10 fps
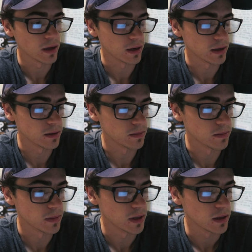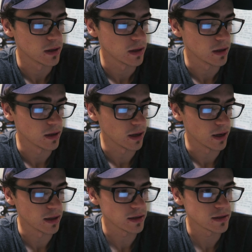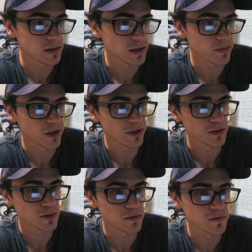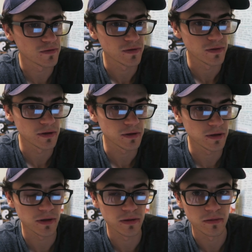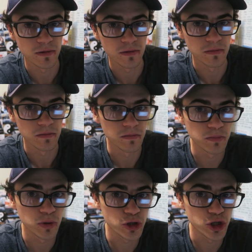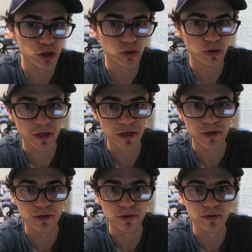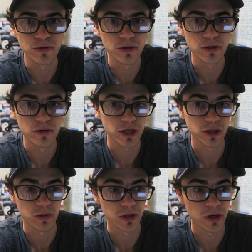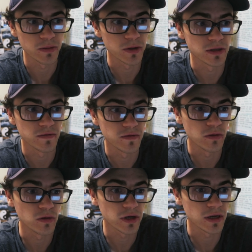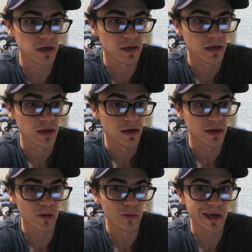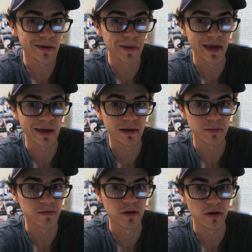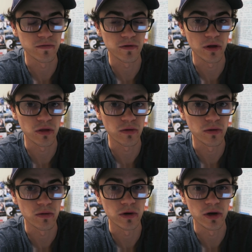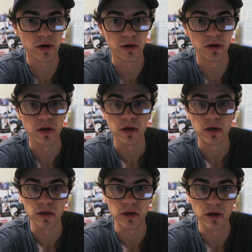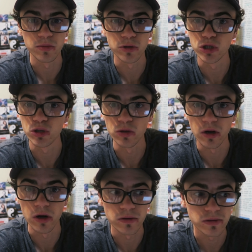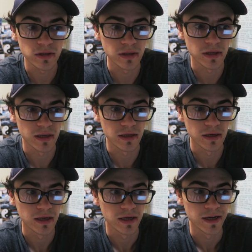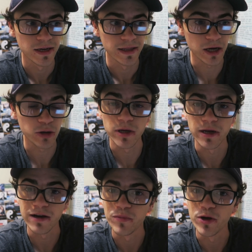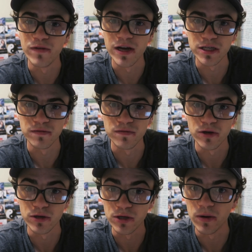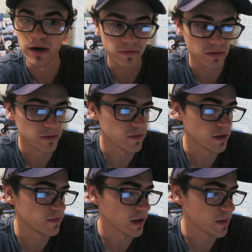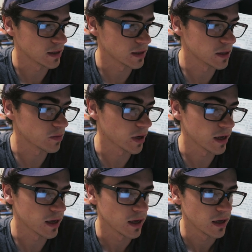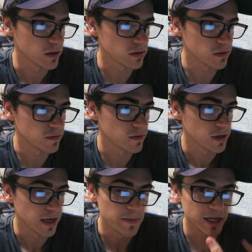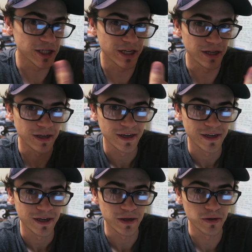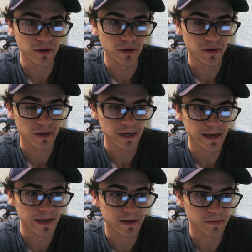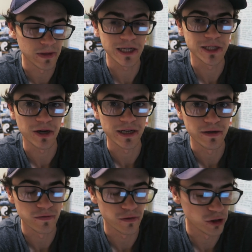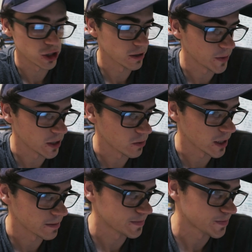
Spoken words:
And this is something that sort of can push you into the direction you want to go, because if you're looking at, you know, where you may end up if you don't follow through or you don't, you know, pursue your goals, then that could be enough motivation for you to go after them, if that makes sense, by sort of imagining your least ideal future in a way.